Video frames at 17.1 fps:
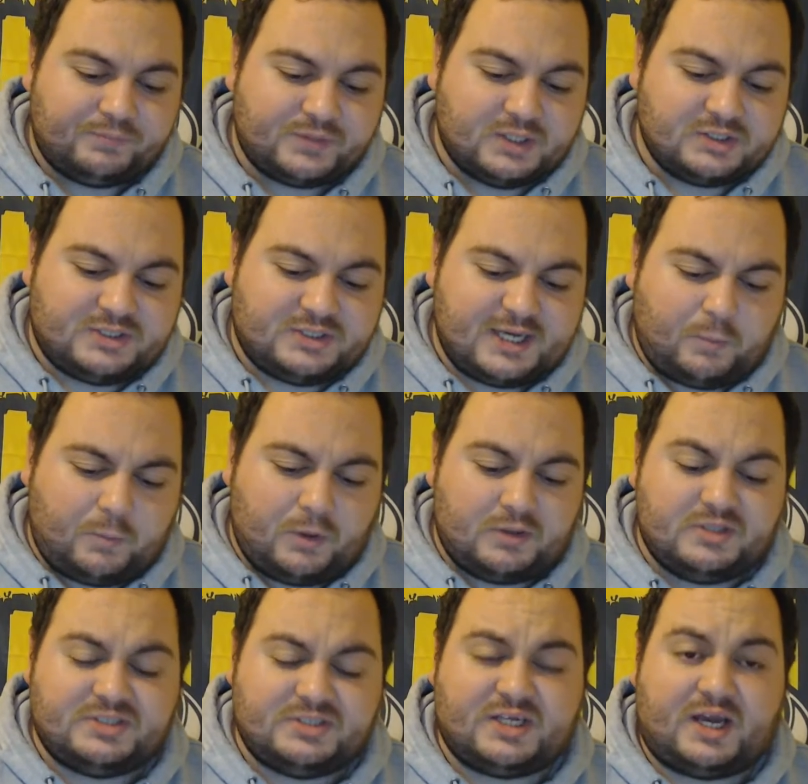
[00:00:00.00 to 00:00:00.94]
Teague
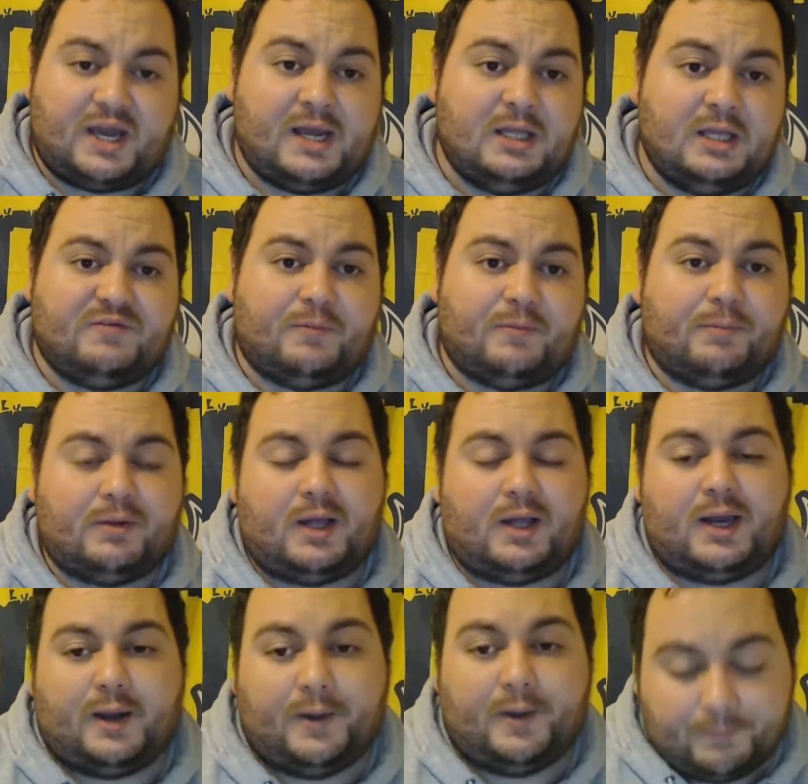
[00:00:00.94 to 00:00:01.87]
Wilton's a hell of a
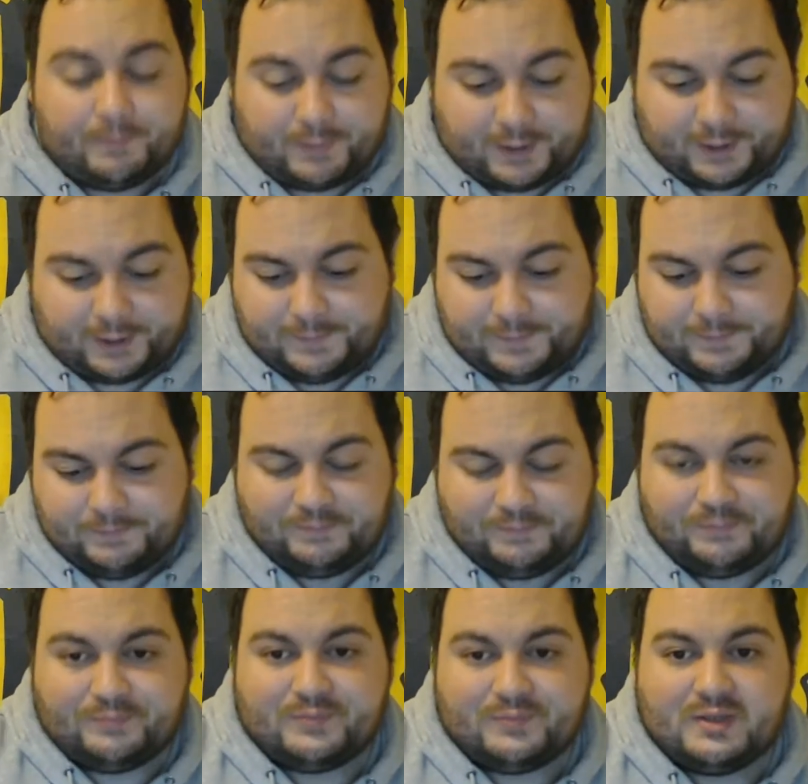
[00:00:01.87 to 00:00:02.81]
player, but
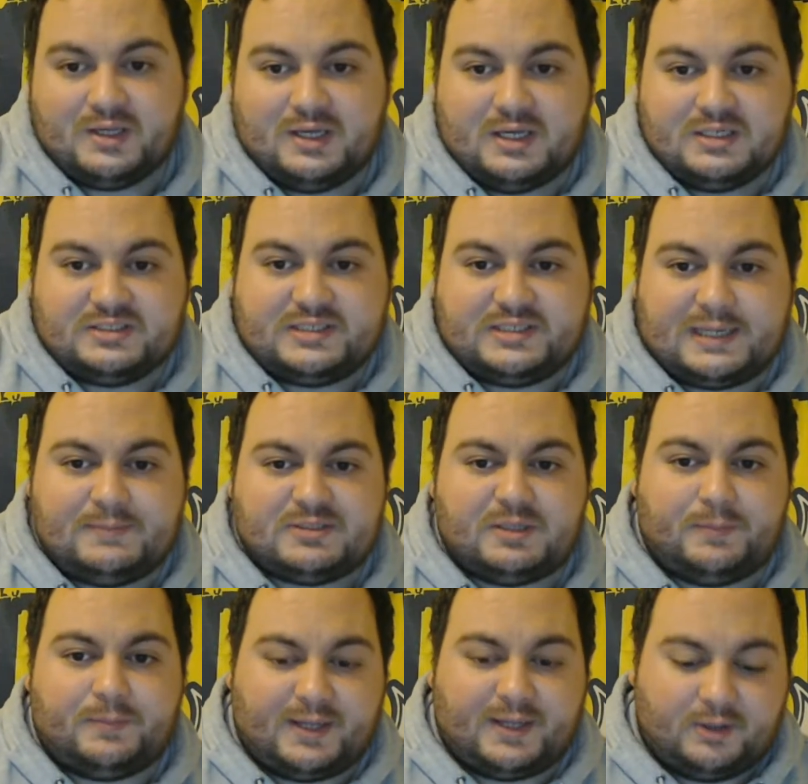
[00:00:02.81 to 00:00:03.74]
seems
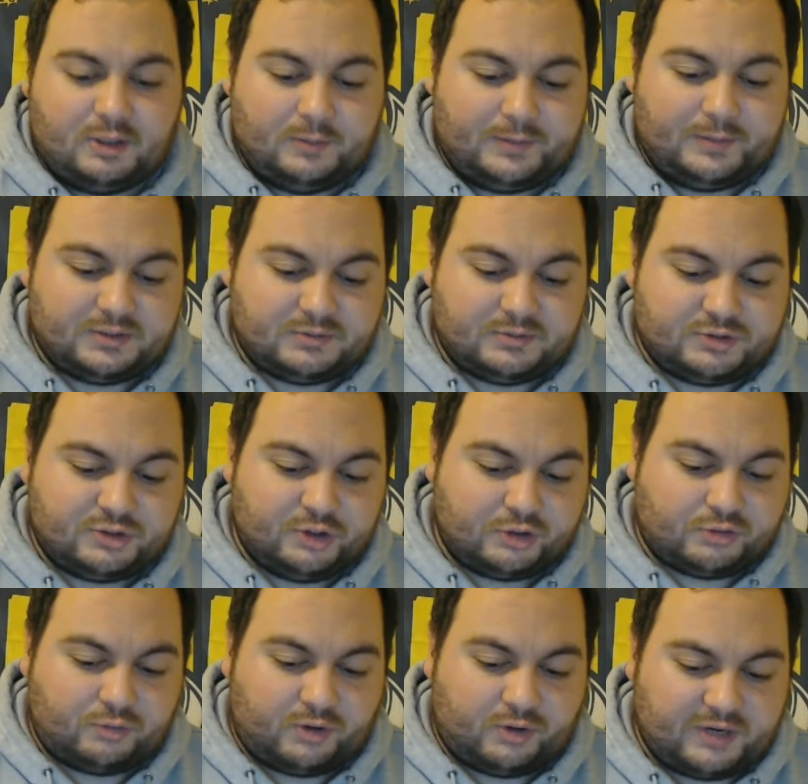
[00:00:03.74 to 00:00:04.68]
to be a little bit too
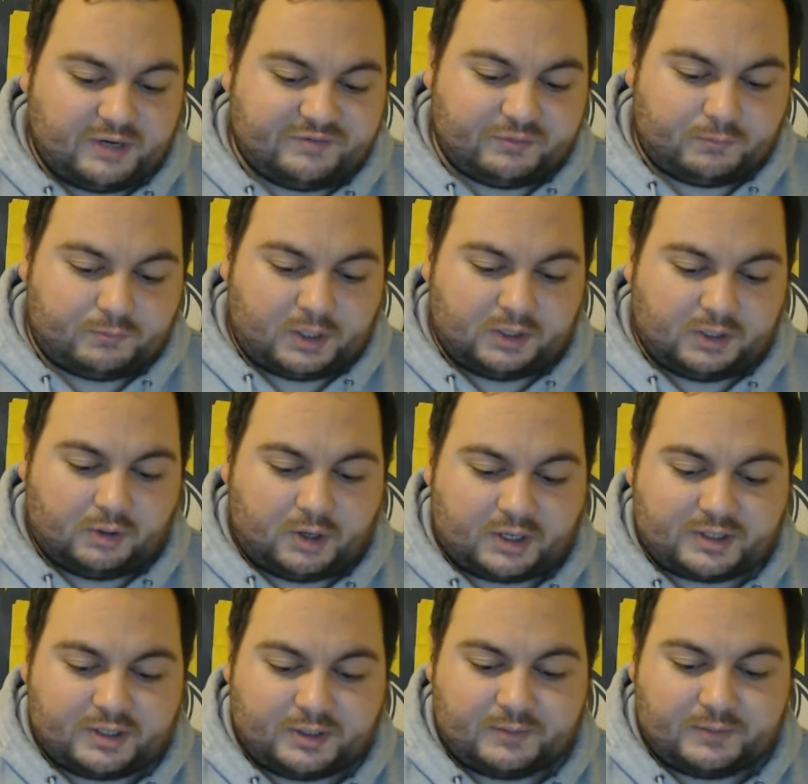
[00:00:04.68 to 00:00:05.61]
quiet for my
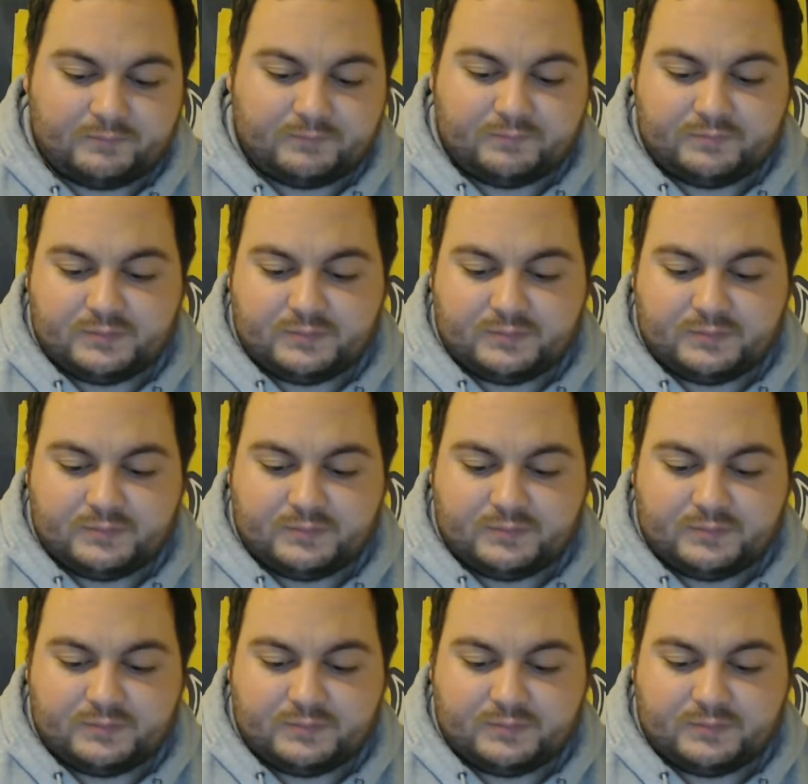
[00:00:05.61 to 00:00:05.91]
liking.